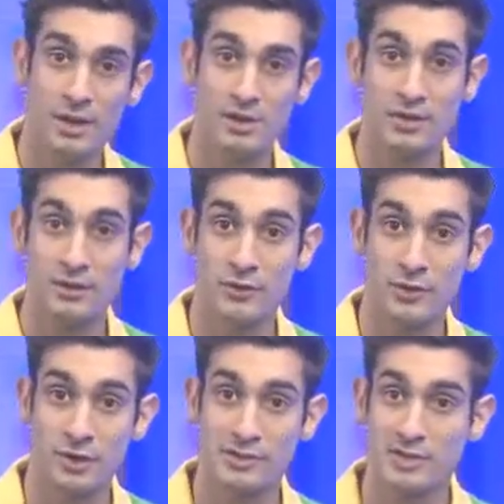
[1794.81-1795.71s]
So if
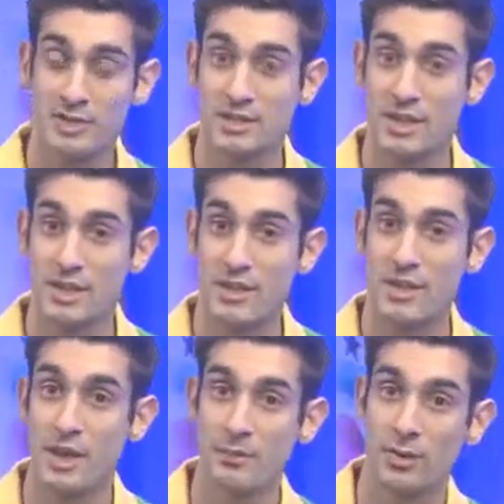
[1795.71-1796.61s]
you're interested in seeing
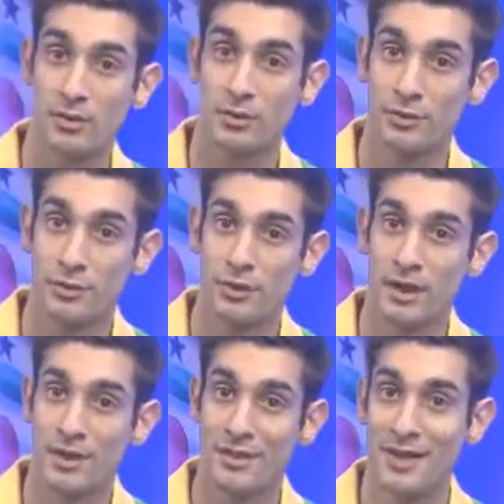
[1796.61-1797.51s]
them go through,
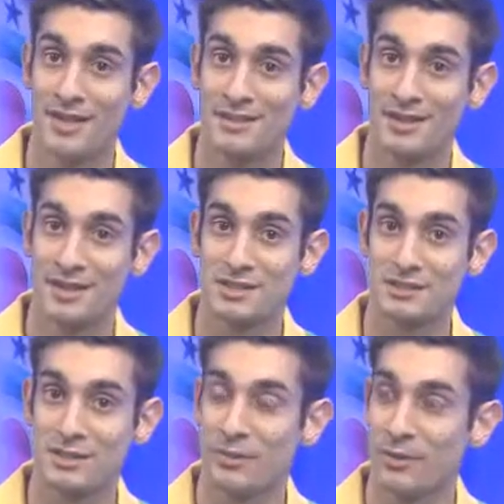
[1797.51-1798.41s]
that is the likes of
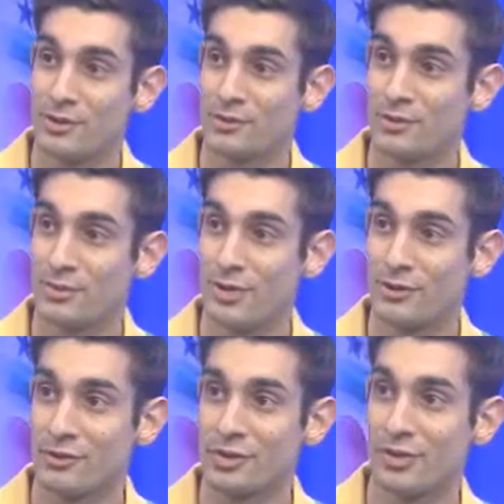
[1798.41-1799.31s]
Luka
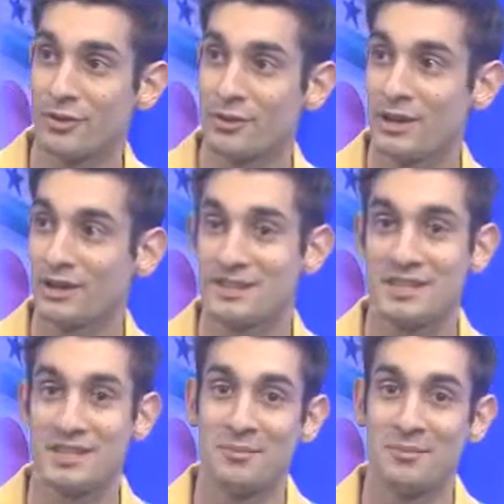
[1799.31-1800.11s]
Modric and all, if you'd like to see them.